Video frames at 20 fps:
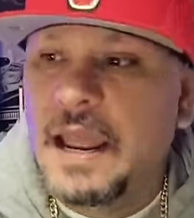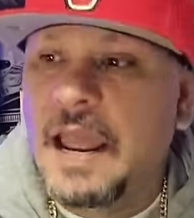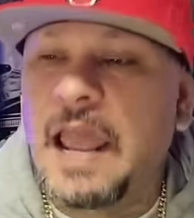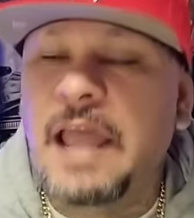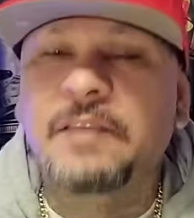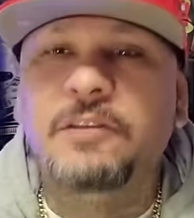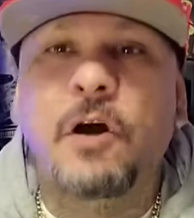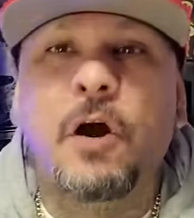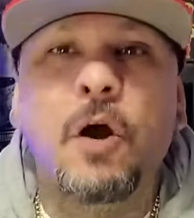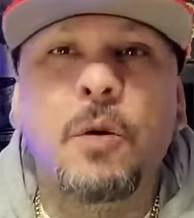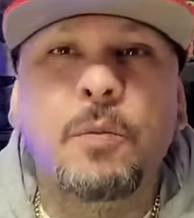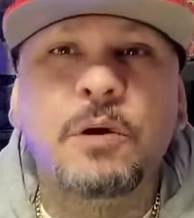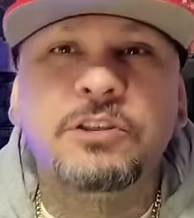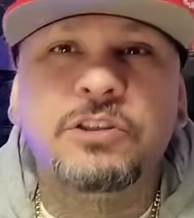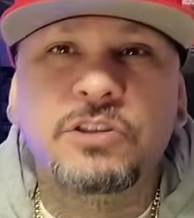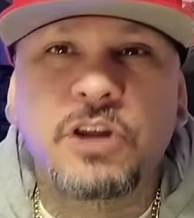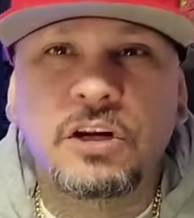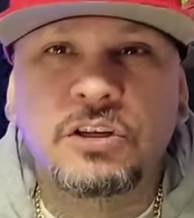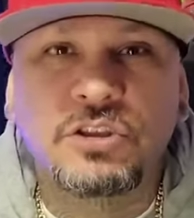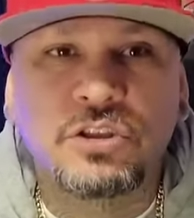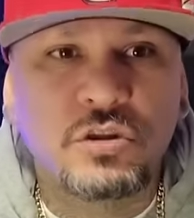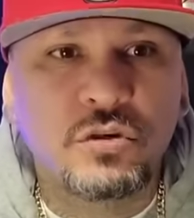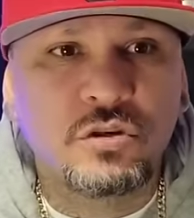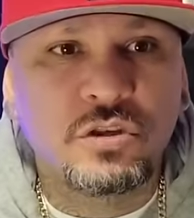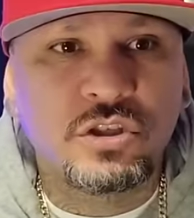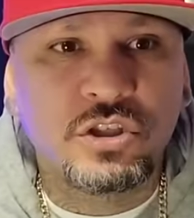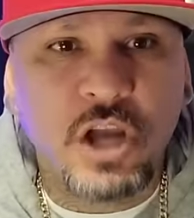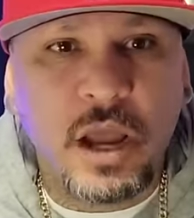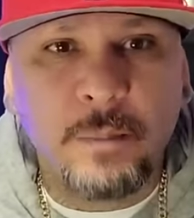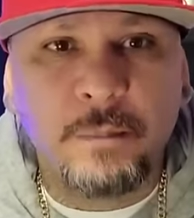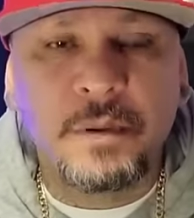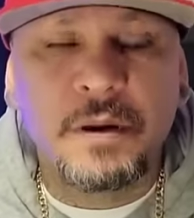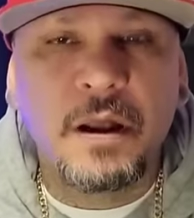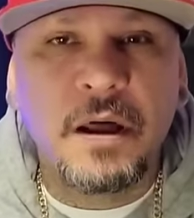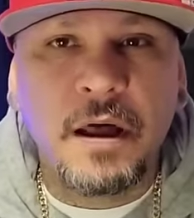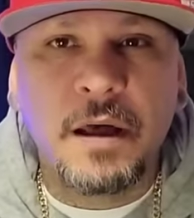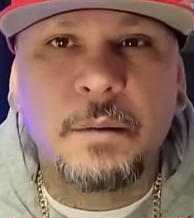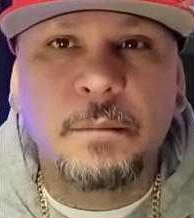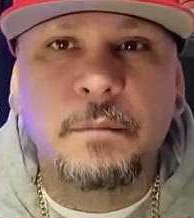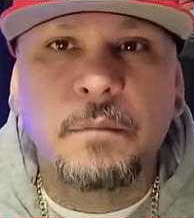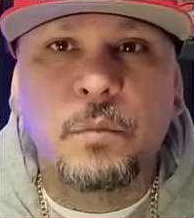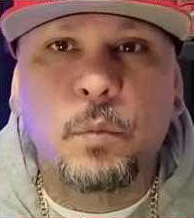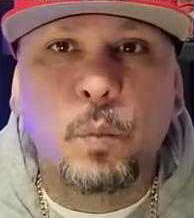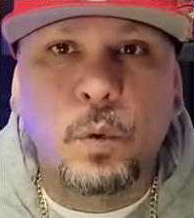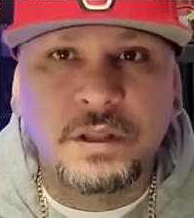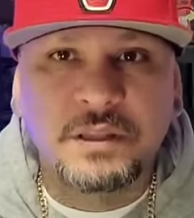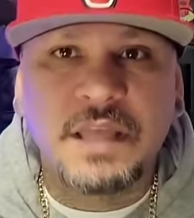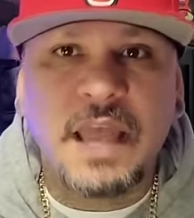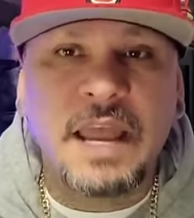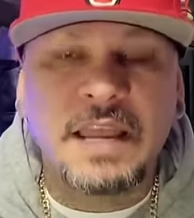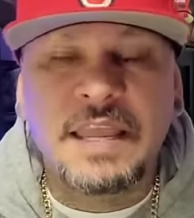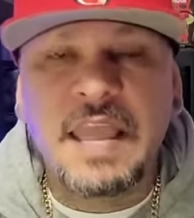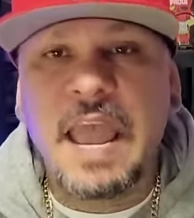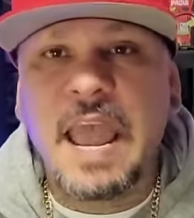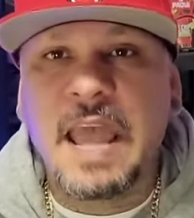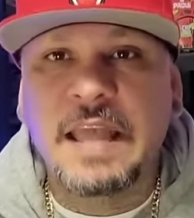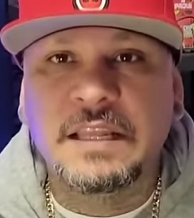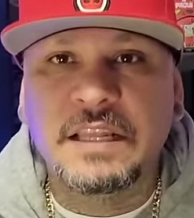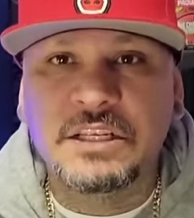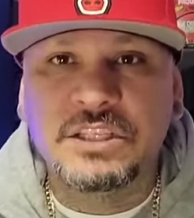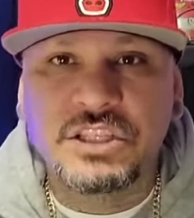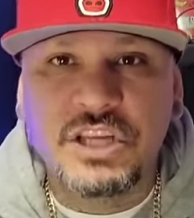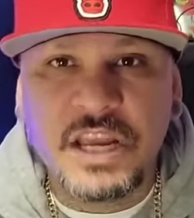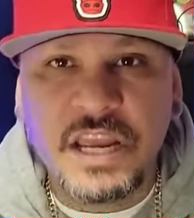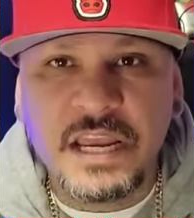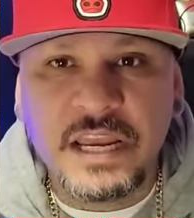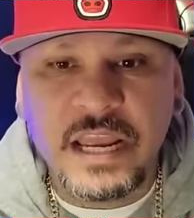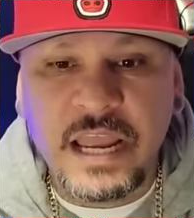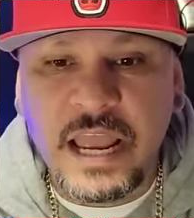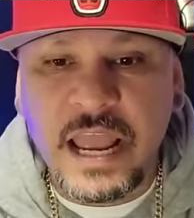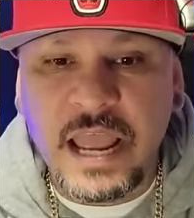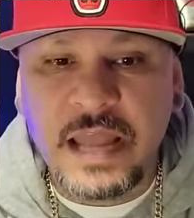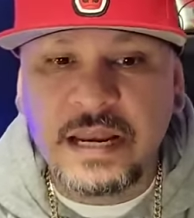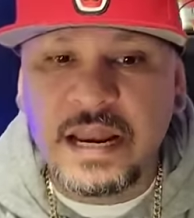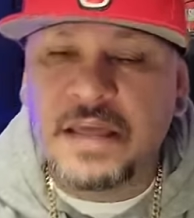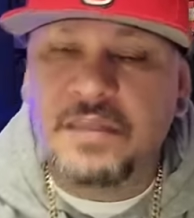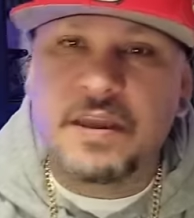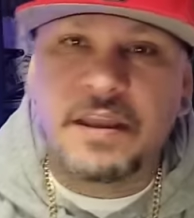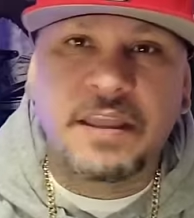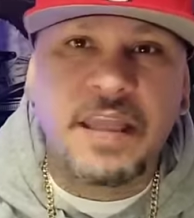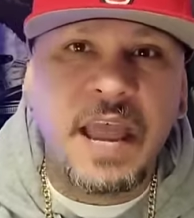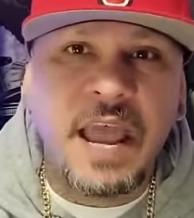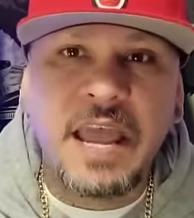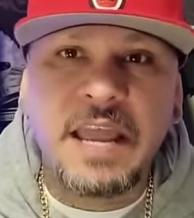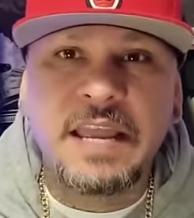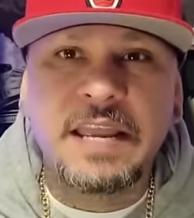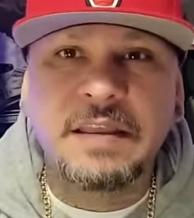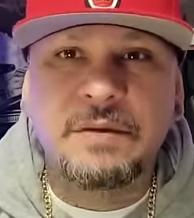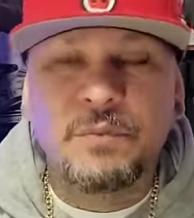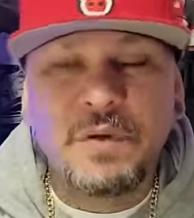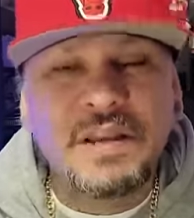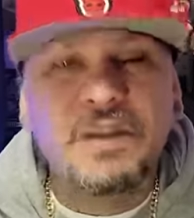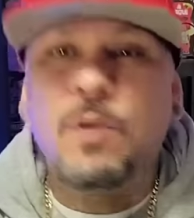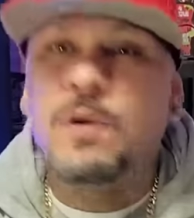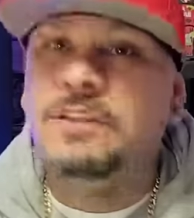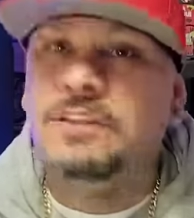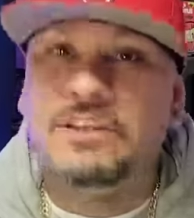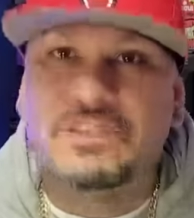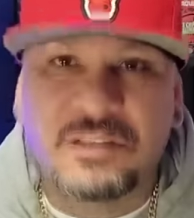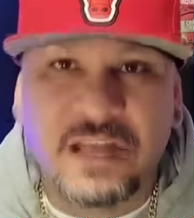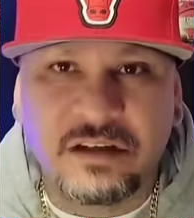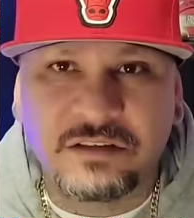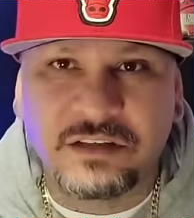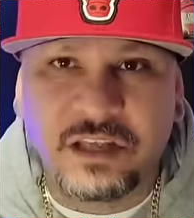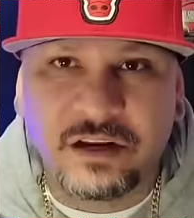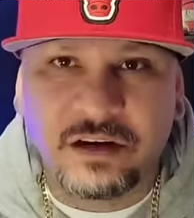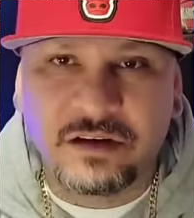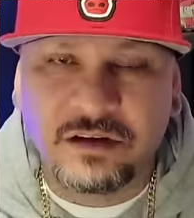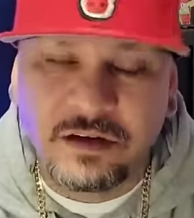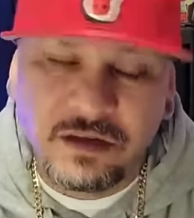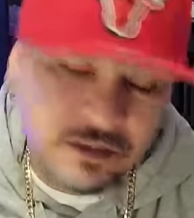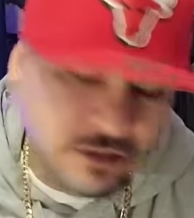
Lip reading: And the homeboy starts to chop it up with that cat and the chick. And now the cat, we know he's a Southsider.